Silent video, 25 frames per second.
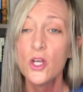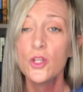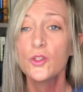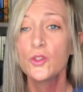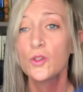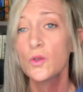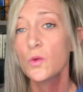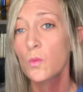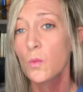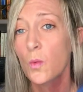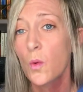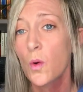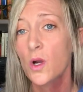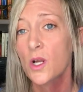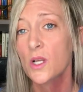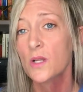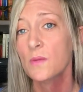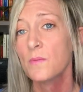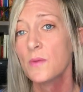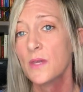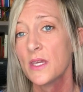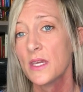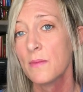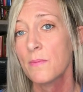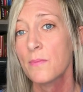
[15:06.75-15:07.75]
to warn
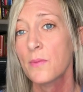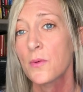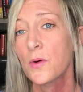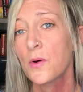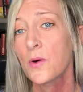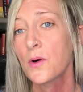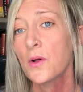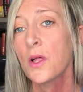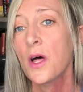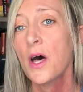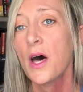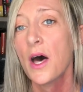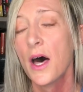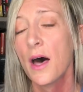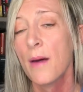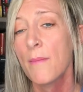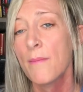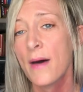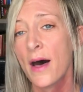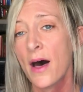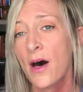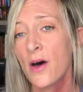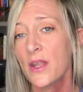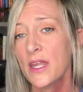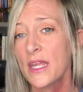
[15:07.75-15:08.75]
people
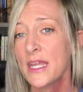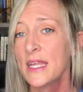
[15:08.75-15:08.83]
about